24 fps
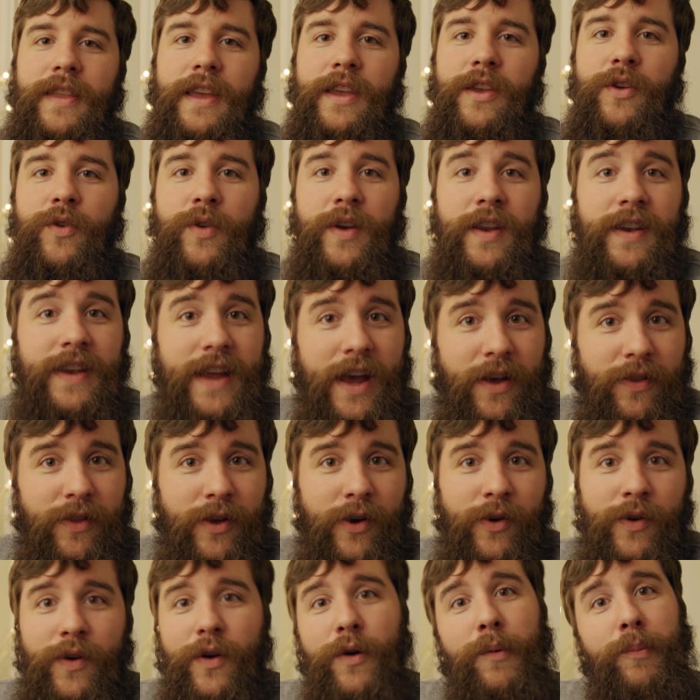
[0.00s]
that you can
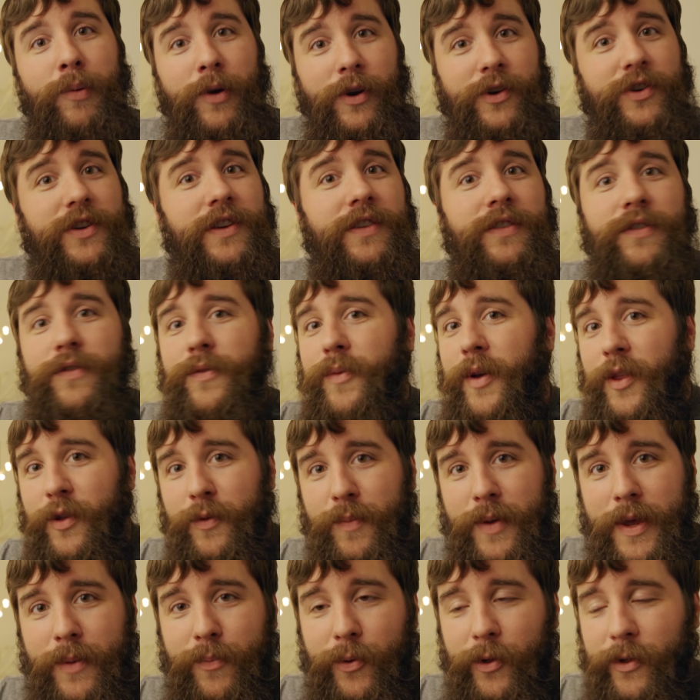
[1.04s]
download or purchase from other
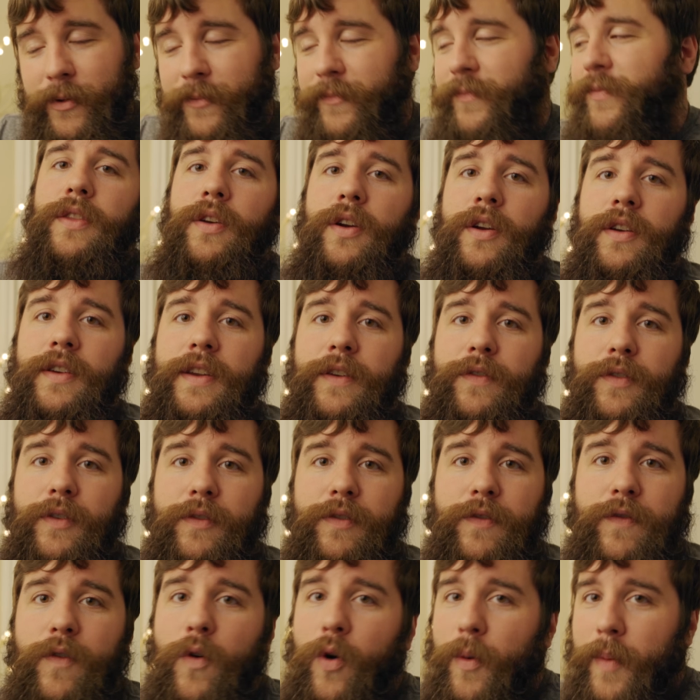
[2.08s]
people. There are
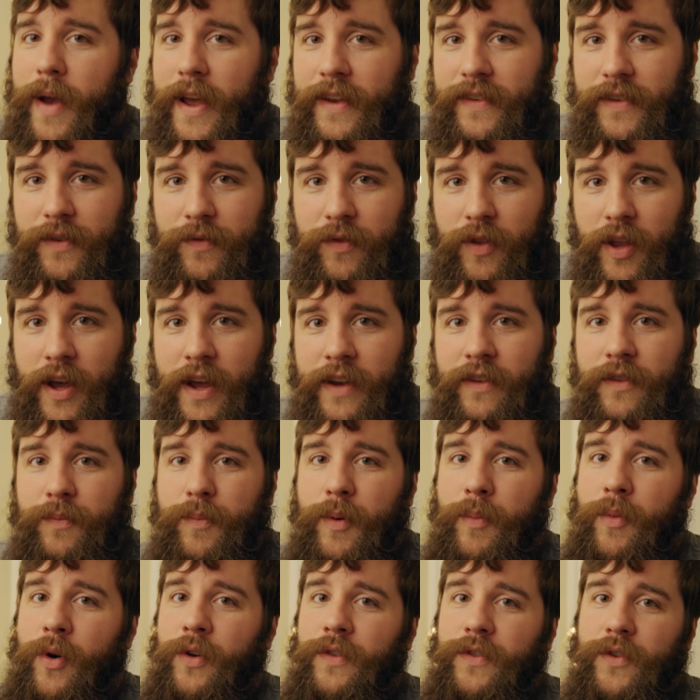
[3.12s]
different formats of LUTs,
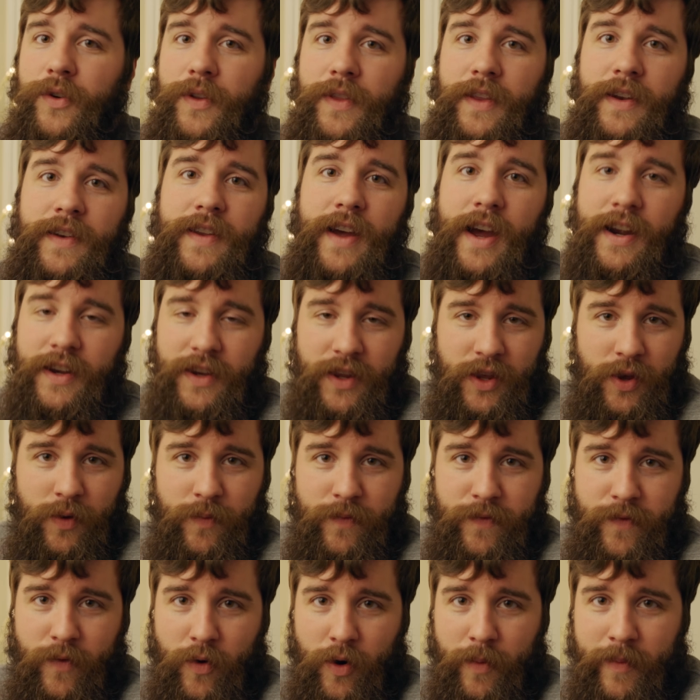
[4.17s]
but most are in the dot
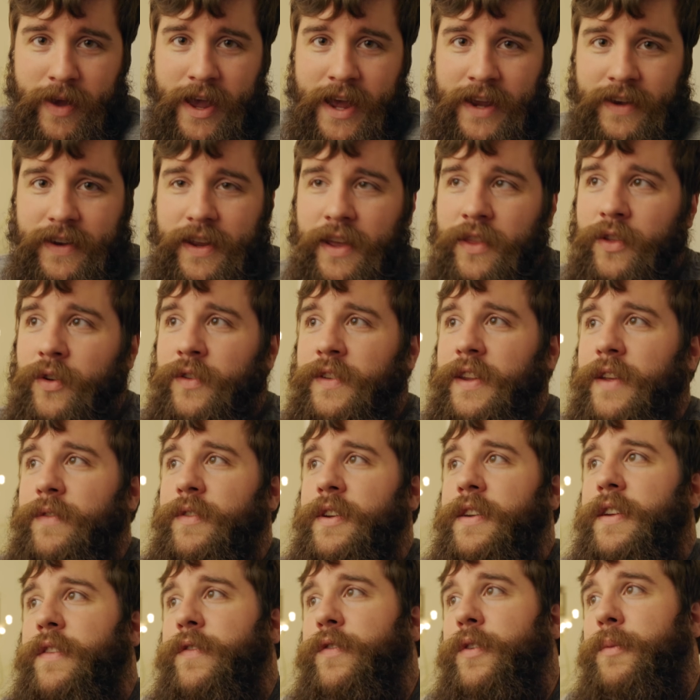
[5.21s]
cube format, and there's
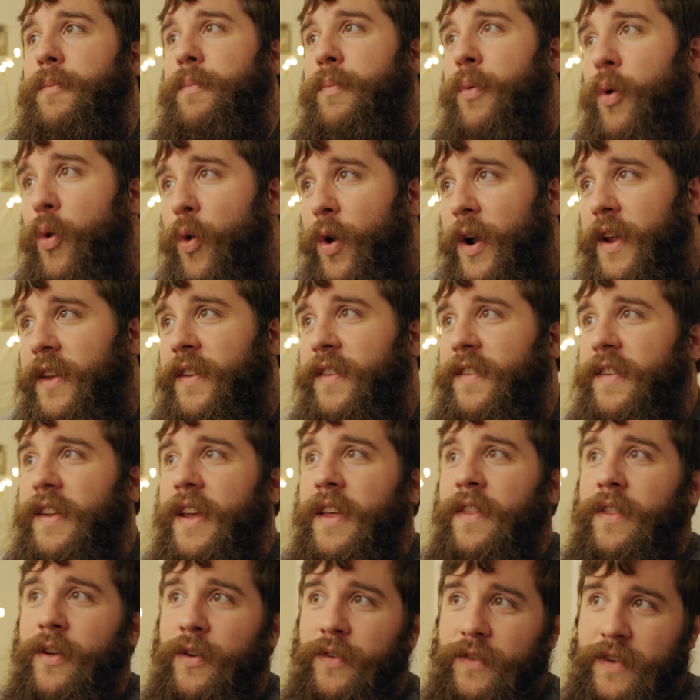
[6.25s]
even different points
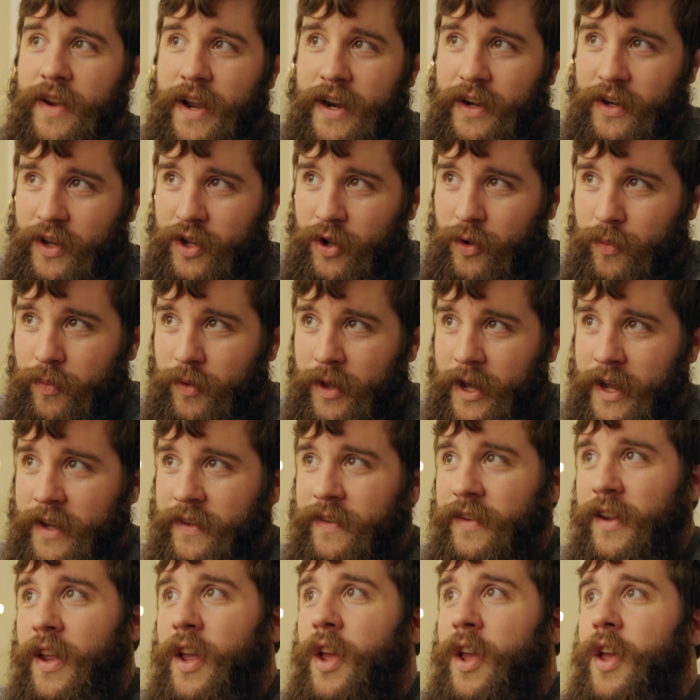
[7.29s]
in those dot cube
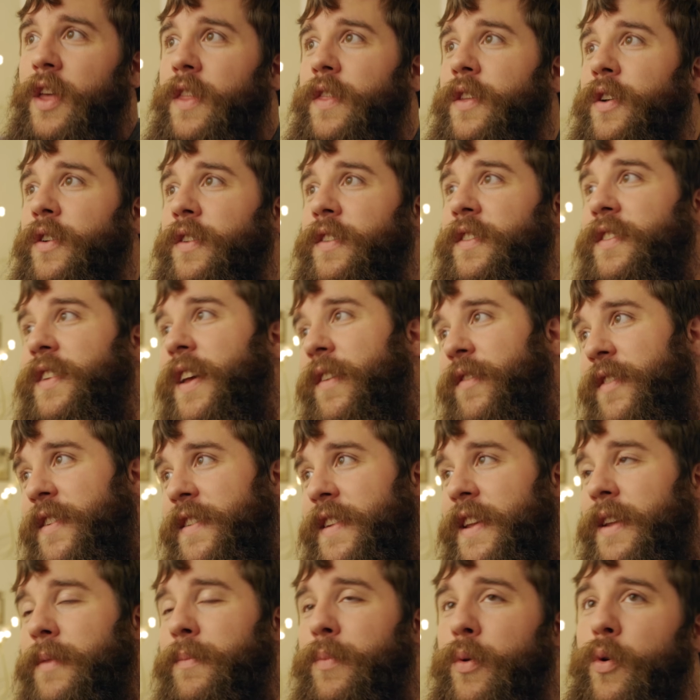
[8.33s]
LUTs. There's
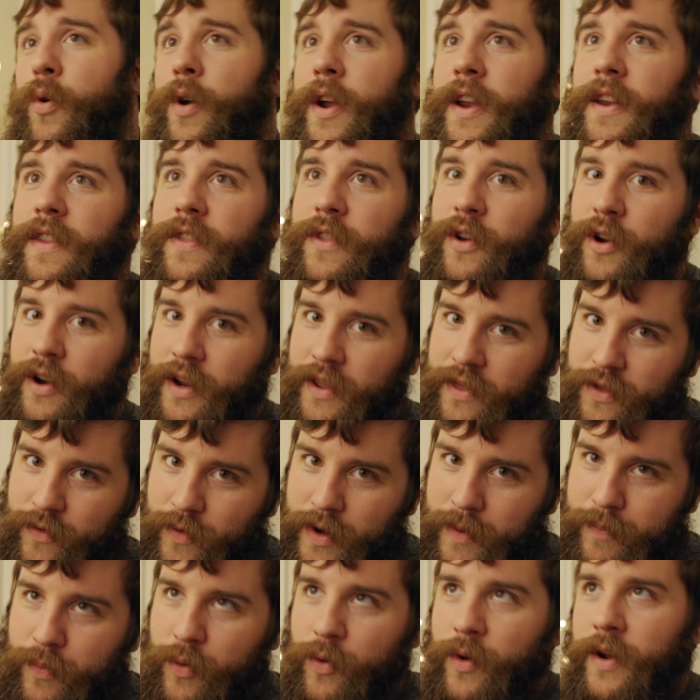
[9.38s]
17 point,
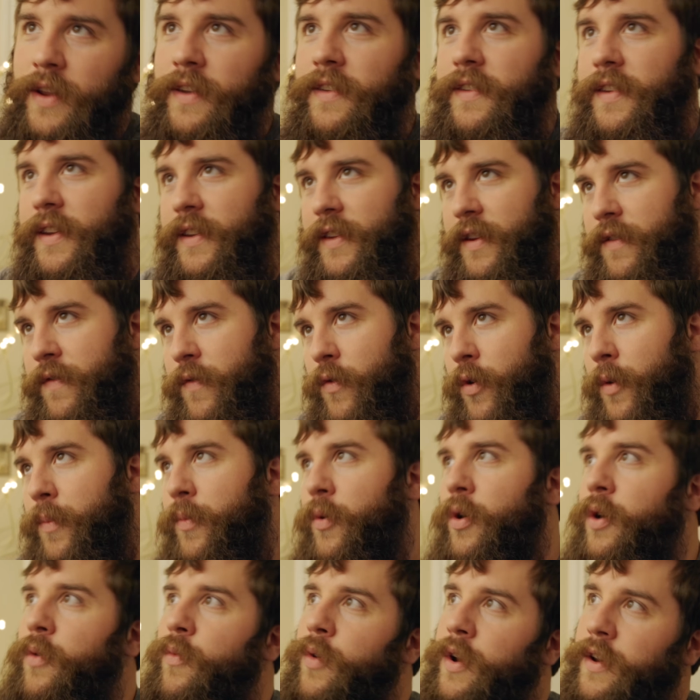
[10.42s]
33 point, 64
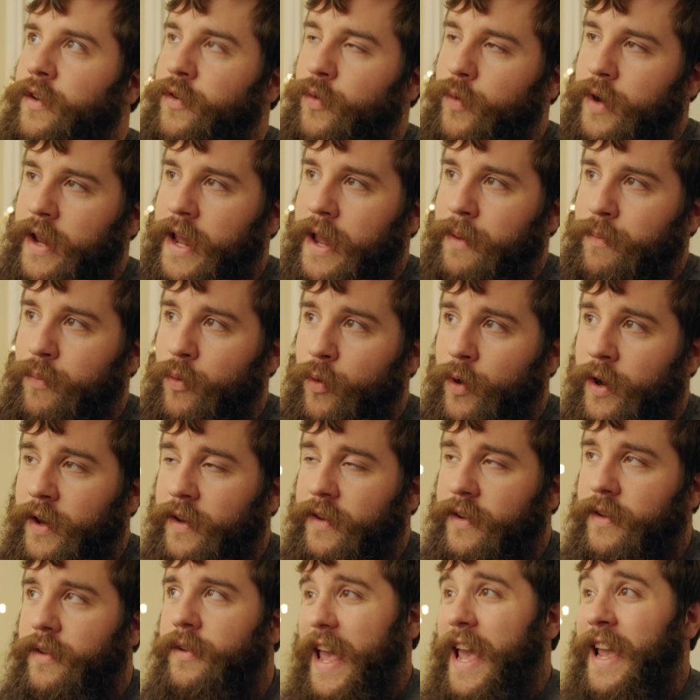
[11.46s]
point, 128
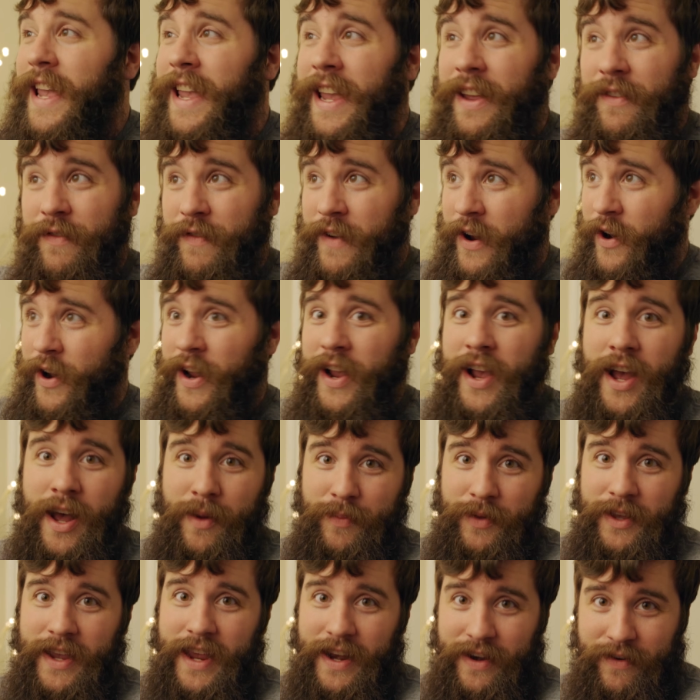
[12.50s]
point. It can get very
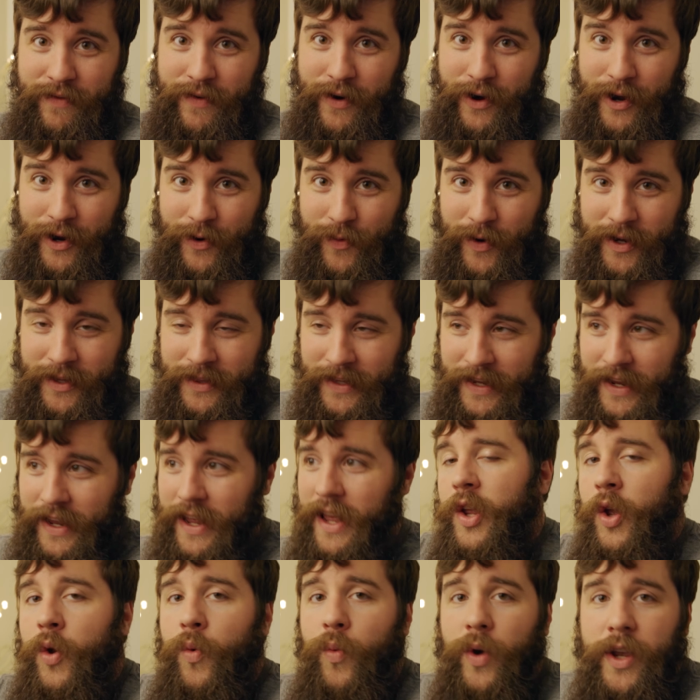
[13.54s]
complicated very quickly.
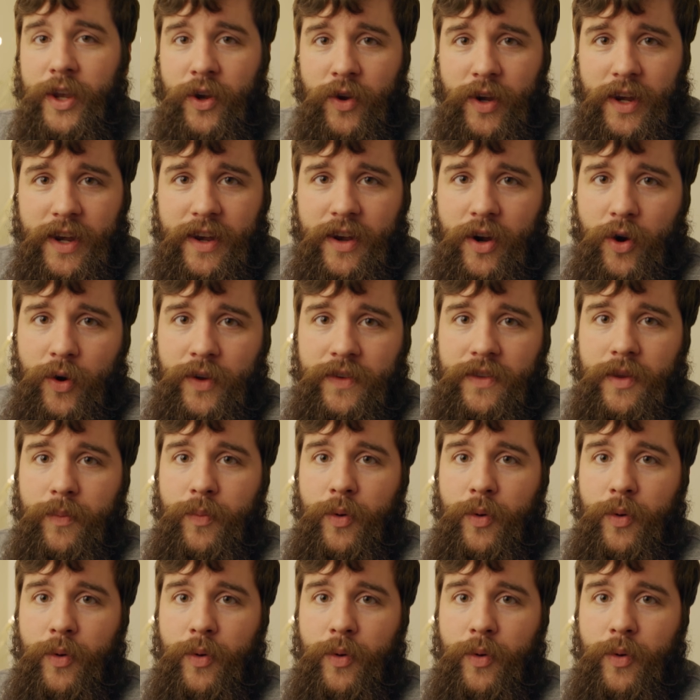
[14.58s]
What you need to know is